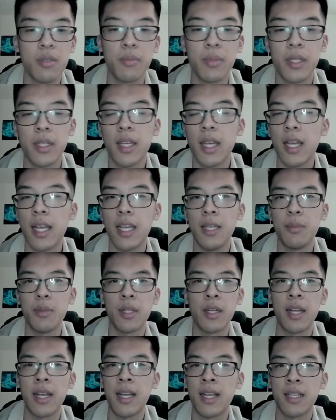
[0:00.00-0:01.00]
being
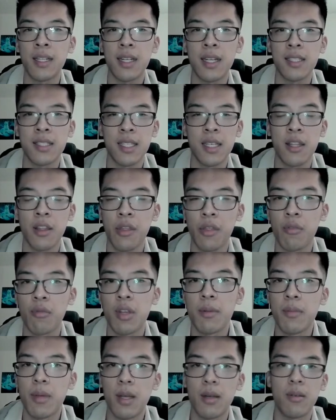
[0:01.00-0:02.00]
able to act as like a
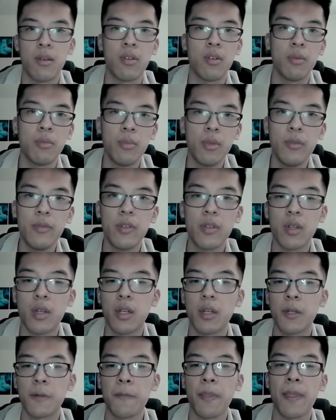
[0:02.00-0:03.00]
3-mana removal
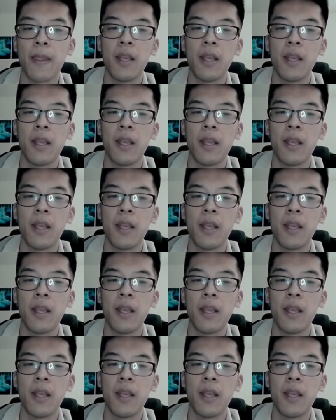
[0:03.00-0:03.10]
card,